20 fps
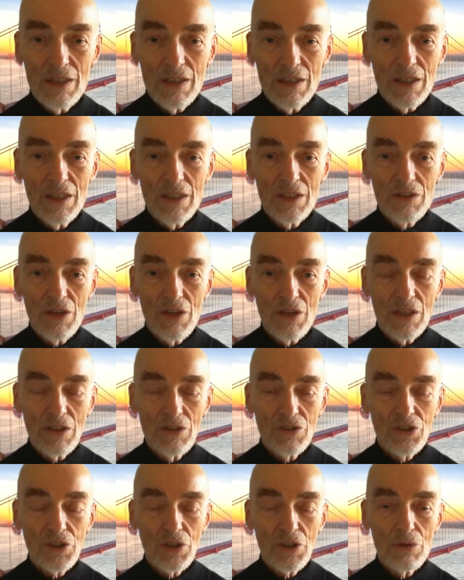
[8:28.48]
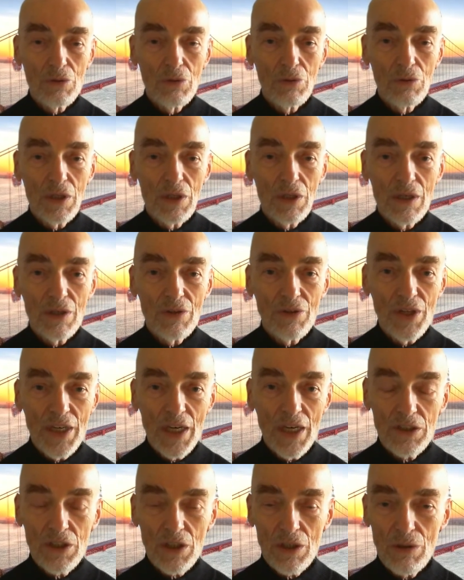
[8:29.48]
And so they
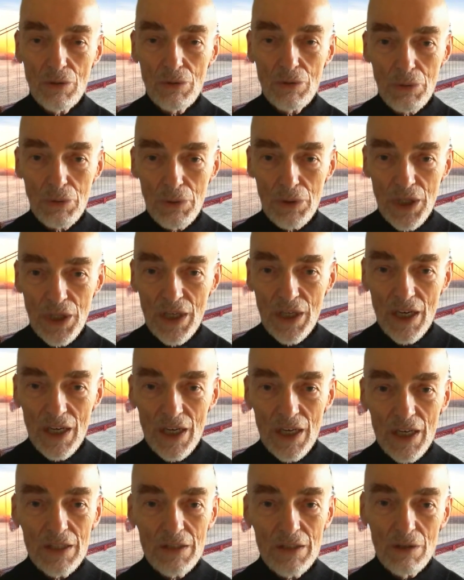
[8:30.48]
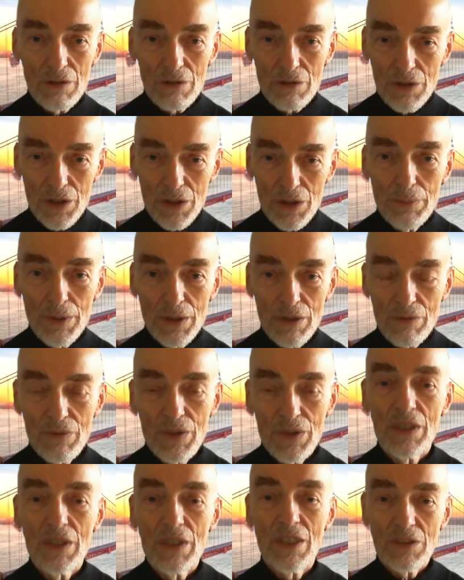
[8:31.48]
had to go with what they had, a little bit of
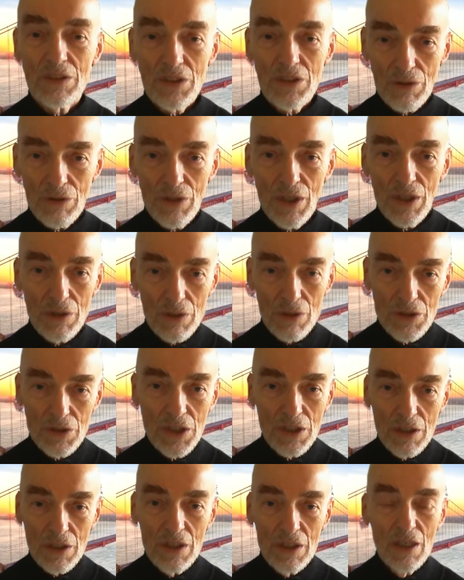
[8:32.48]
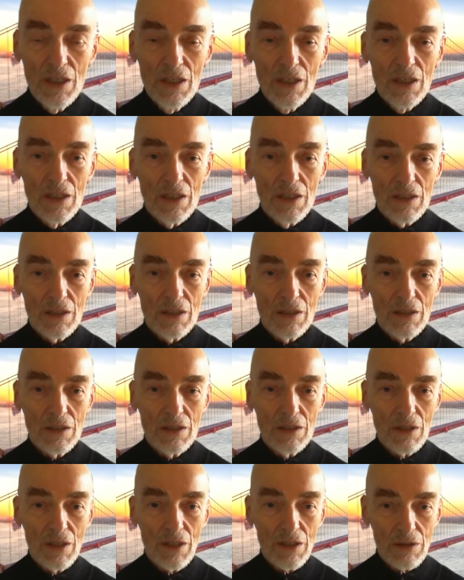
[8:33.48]
it, and so they used it
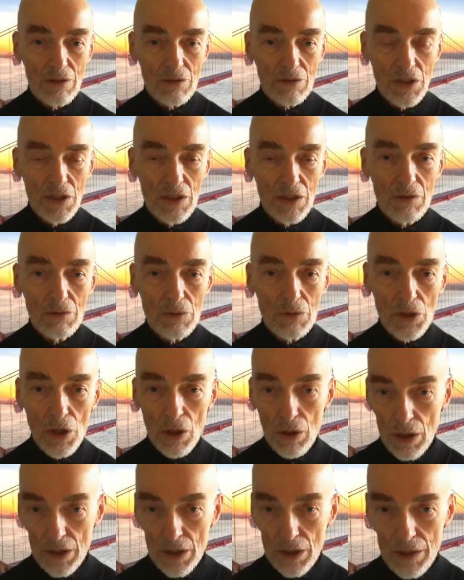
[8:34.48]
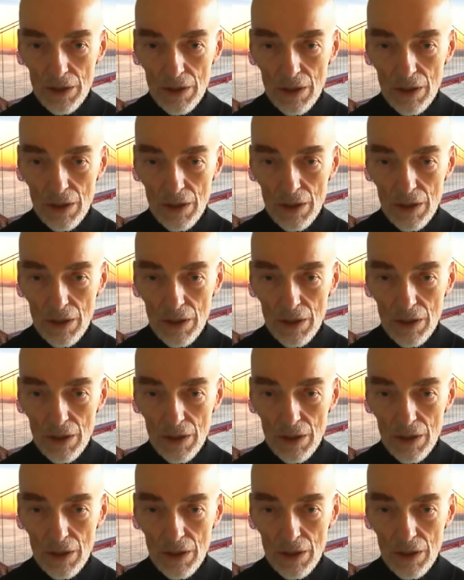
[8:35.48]
in letters, and it was gone.